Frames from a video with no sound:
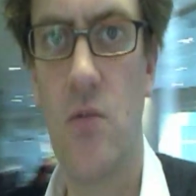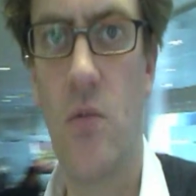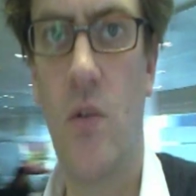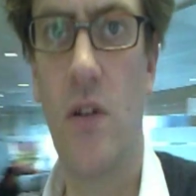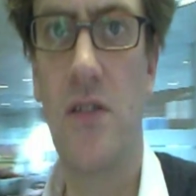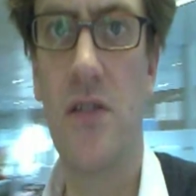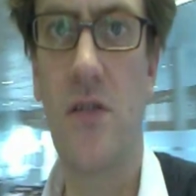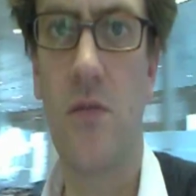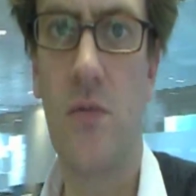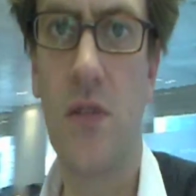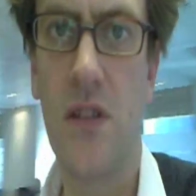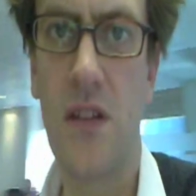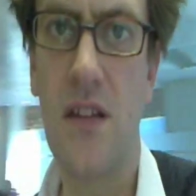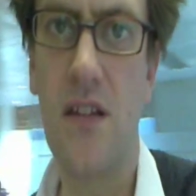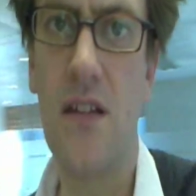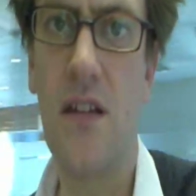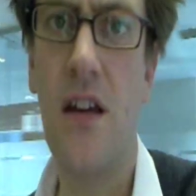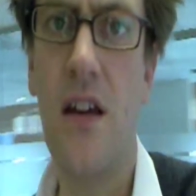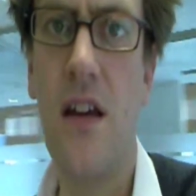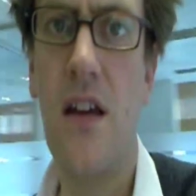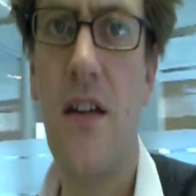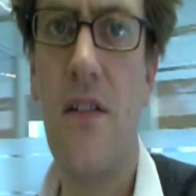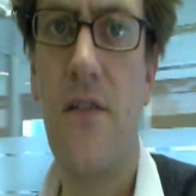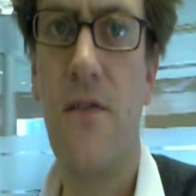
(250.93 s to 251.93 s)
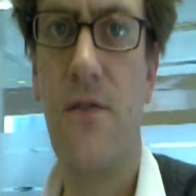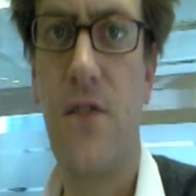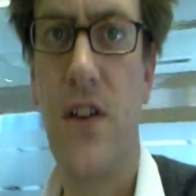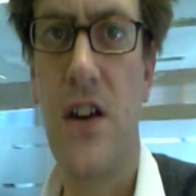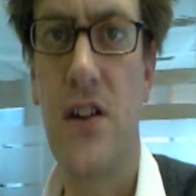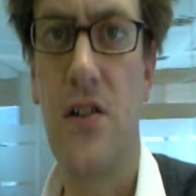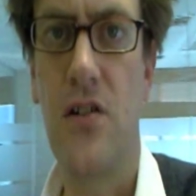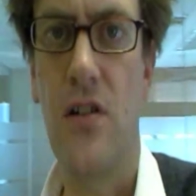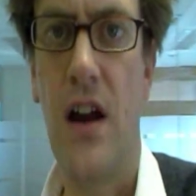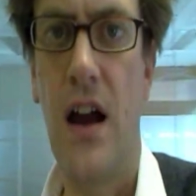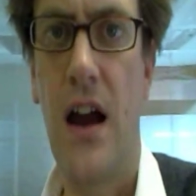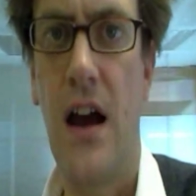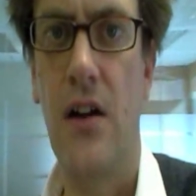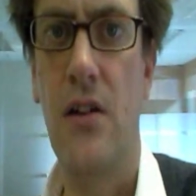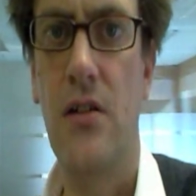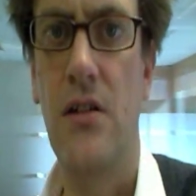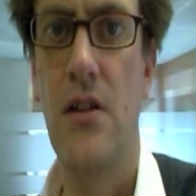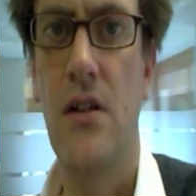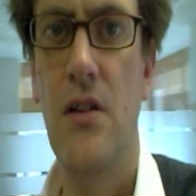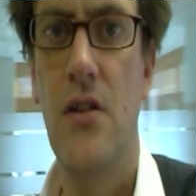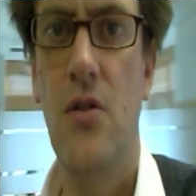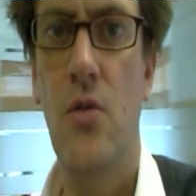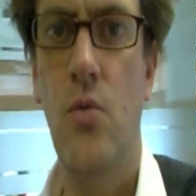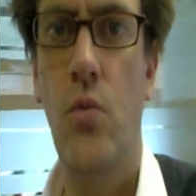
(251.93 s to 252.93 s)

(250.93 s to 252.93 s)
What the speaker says: You want to really figure out